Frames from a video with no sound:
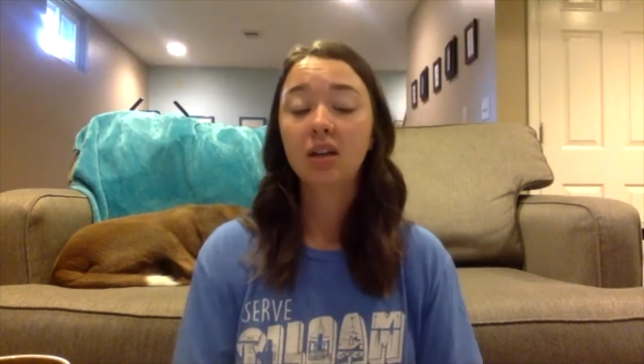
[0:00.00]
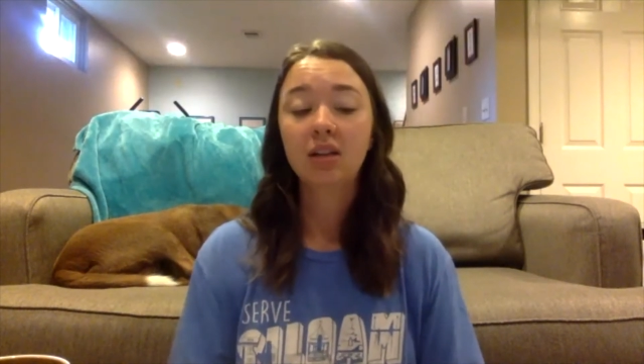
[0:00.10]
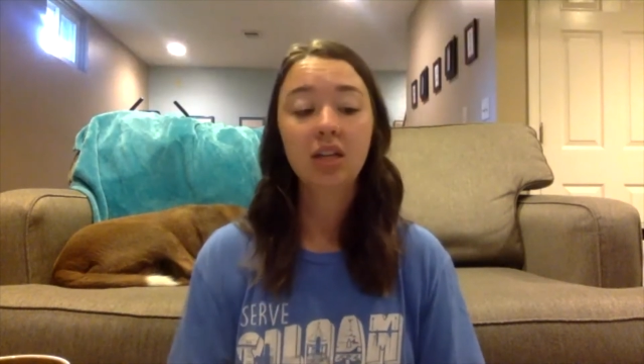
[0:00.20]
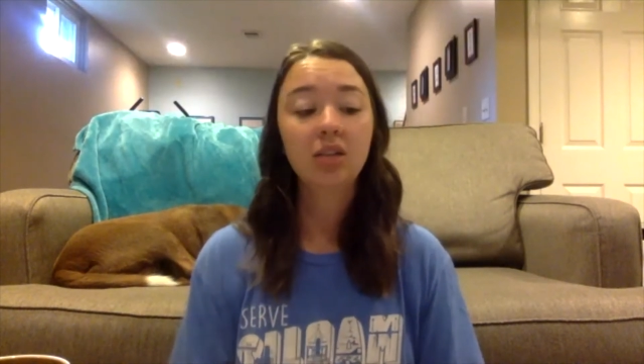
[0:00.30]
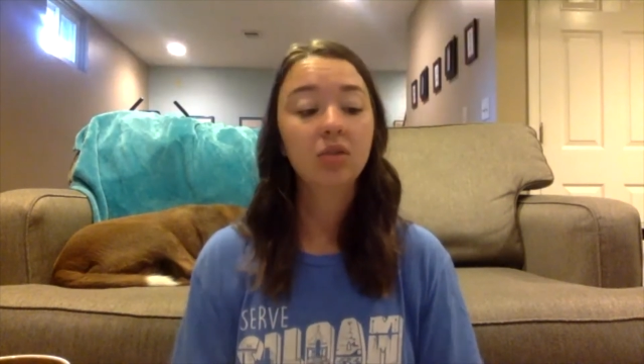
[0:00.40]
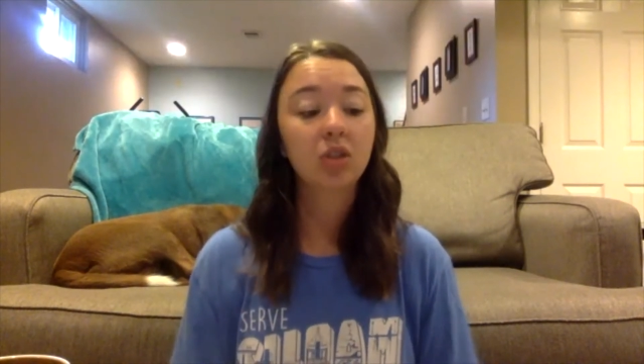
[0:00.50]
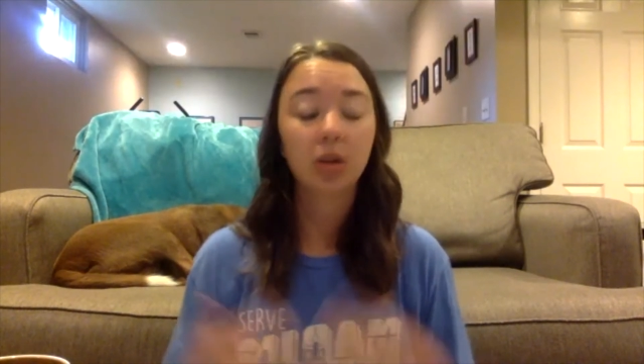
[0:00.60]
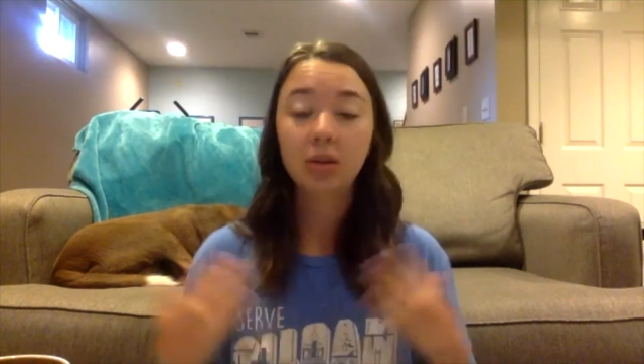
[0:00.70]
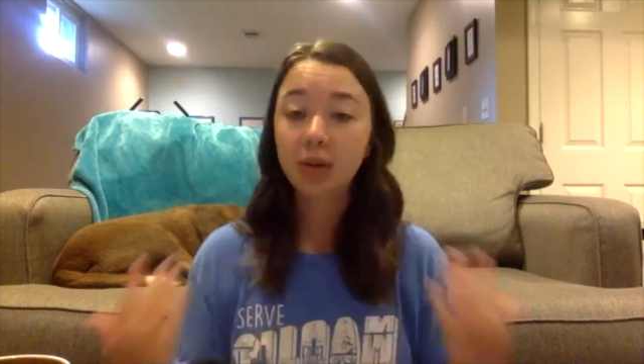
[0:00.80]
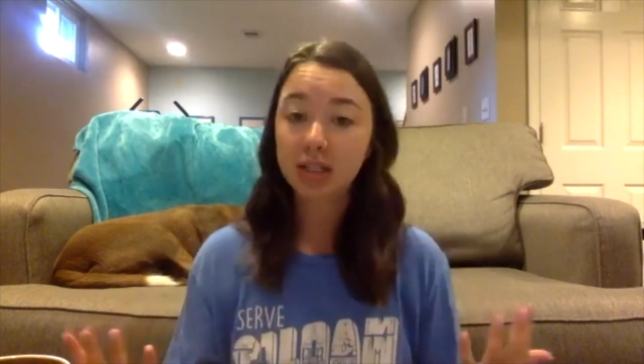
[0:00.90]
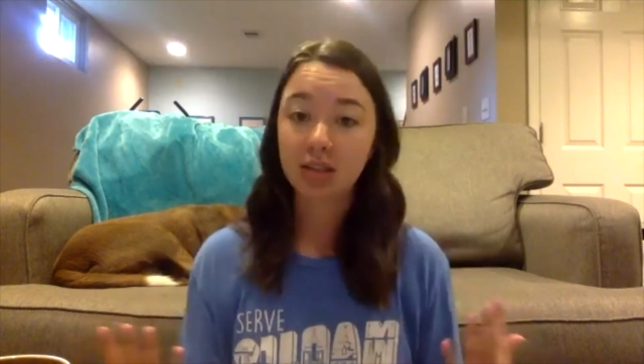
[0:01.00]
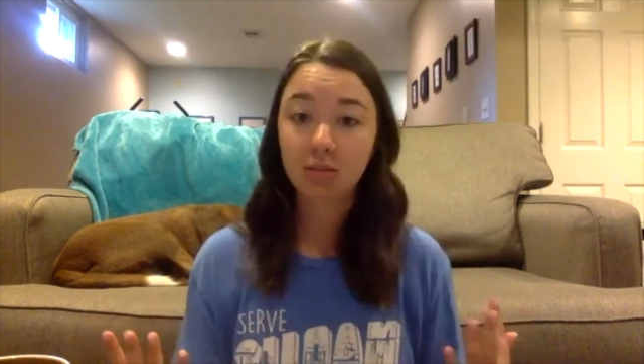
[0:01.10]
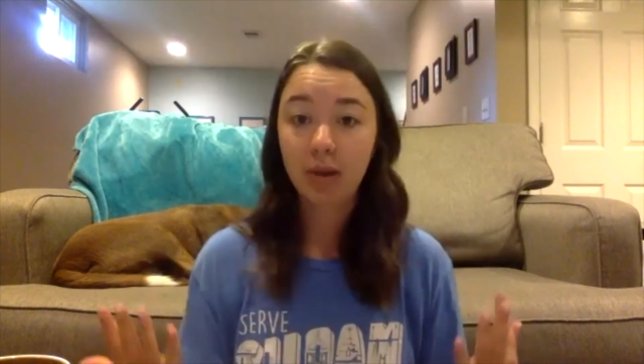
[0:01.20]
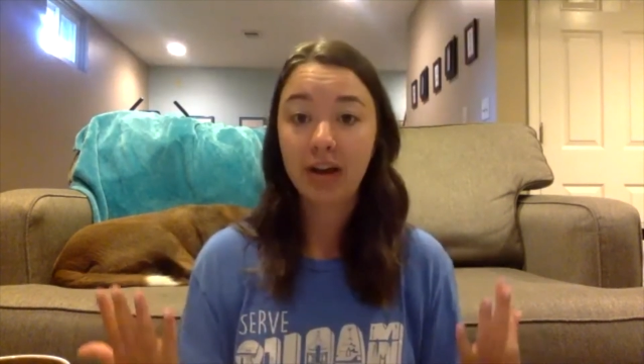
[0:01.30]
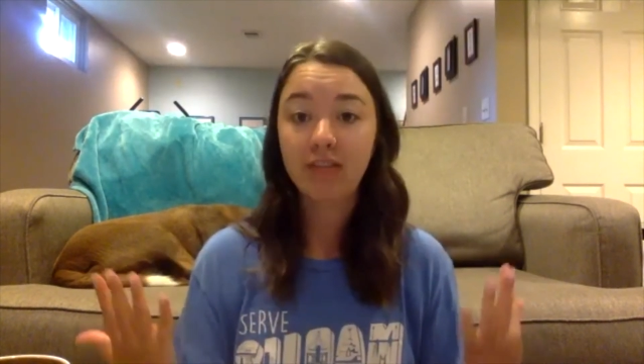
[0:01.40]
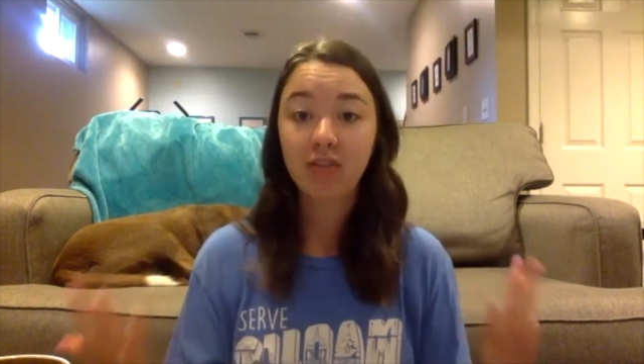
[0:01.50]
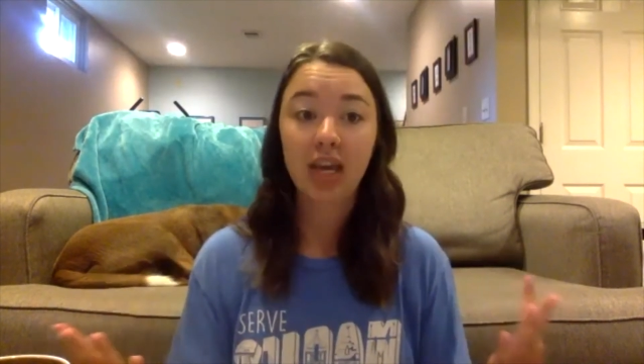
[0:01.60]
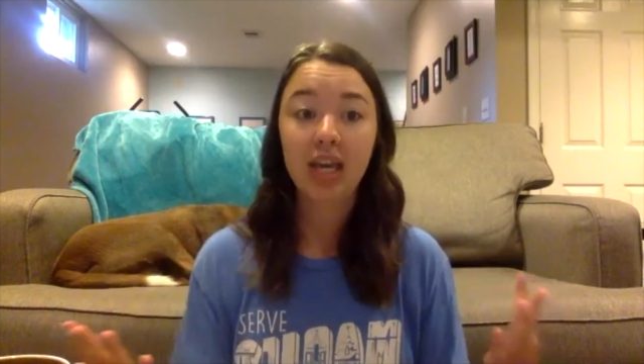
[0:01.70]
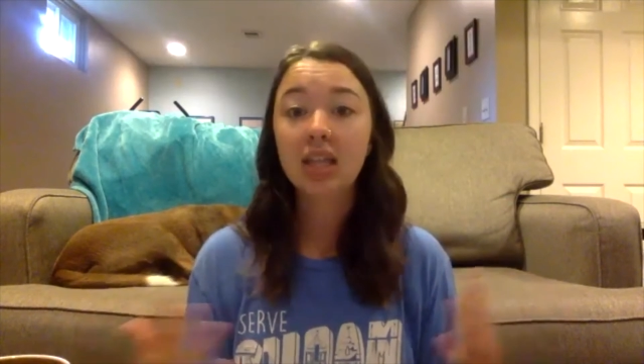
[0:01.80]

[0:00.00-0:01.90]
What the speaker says: Thanks for growing my faith